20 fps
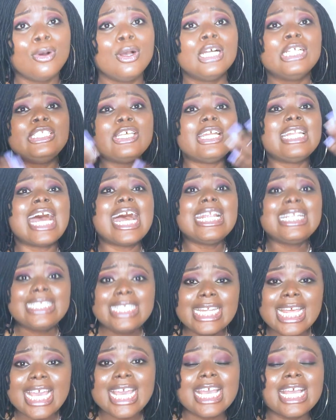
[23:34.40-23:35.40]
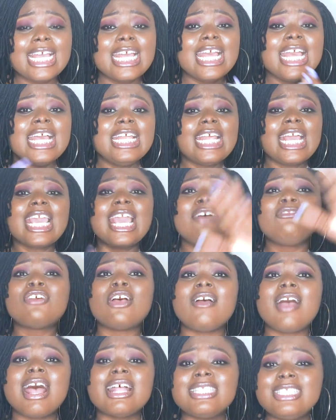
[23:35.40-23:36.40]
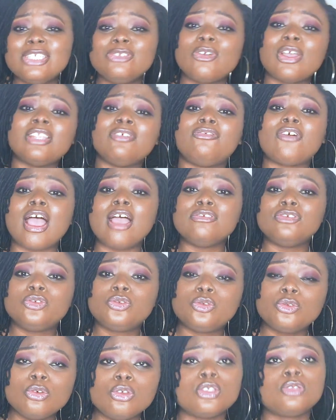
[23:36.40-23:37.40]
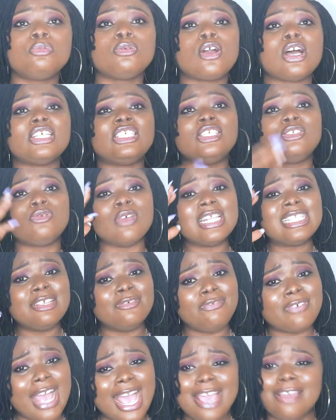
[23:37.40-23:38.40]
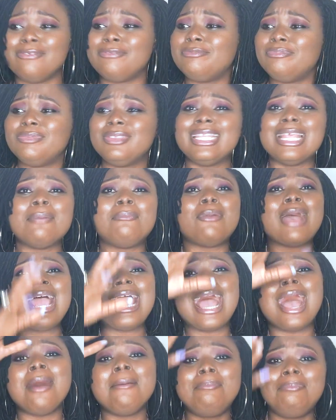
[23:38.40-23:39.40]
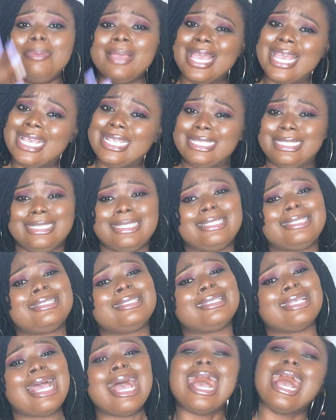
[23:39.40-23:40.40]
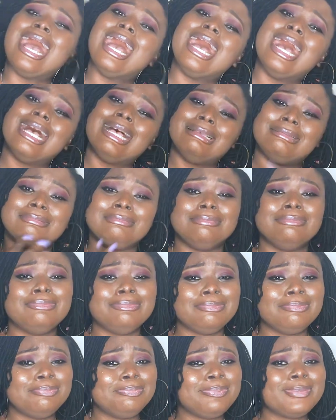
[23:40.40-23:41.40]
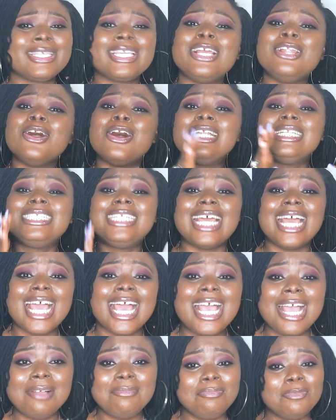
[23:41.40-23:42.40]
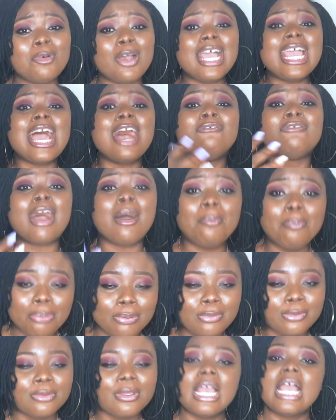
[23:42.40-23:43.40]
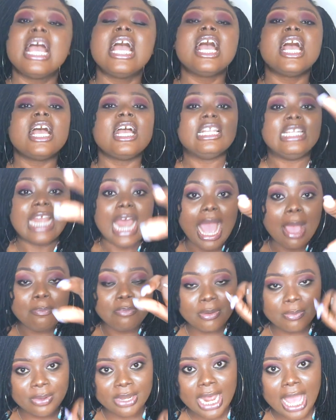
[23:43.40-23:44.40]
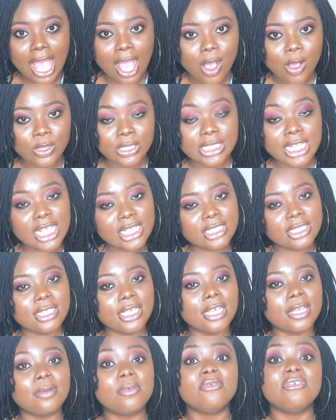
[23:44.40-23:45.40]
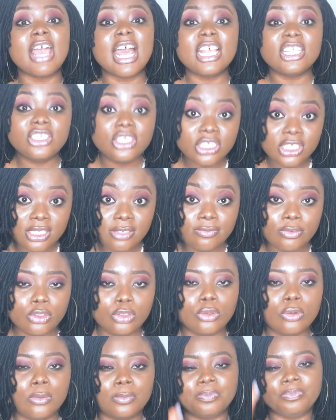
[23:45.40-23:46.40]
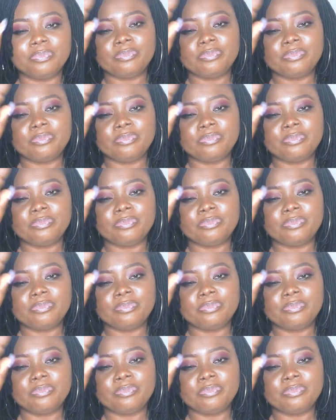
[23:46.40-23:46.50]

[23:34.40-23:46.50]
The other day, they gave Dorothy 25 shoes because she's 25. They buy her Benz. Kilo day. Why you have happened? That big brother house next year, reality TV show.